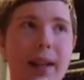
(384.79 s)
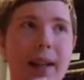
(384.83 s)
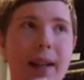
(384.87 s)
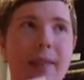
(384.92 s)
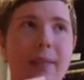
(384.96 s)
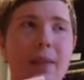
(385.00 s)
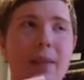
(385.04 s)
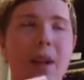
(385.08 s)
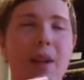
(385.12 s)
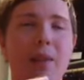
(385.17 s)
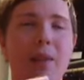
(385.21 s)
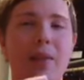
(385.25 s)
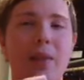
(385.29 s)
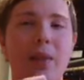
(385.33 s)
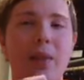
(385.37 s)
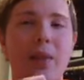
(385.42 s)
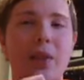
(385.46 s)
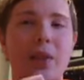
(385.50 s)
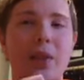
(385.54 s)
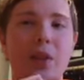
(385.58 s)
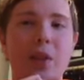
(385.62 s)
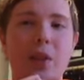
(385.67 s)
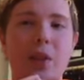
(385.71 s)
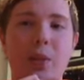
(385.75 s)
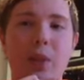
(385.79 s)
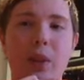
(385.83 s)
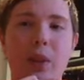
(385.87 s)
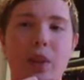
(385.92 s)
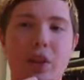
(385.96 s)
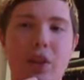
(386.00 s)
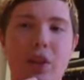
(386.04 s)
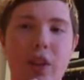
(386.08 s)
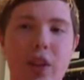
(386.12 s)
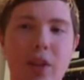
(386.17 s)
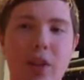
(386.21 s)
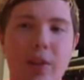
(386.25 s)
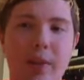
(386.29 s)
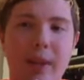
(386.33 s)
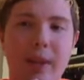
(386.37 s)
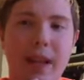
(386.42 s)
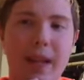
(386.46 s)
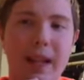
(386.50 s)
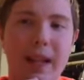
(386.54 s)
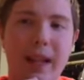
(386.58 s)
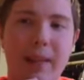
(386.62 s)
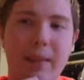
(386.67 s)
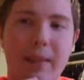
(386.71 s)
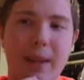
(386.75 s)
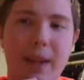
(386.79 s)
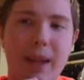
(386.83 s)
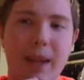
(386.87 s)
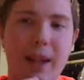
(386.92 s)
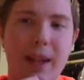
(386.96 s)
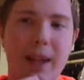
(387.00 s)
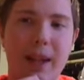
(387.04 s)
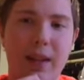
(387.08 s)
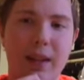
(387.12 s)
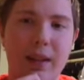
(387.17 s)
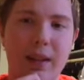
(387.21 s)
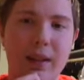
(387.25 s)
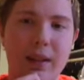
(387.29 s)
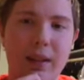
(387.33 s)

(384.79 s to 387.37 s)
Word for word: I'm not really sure what judgment I can make.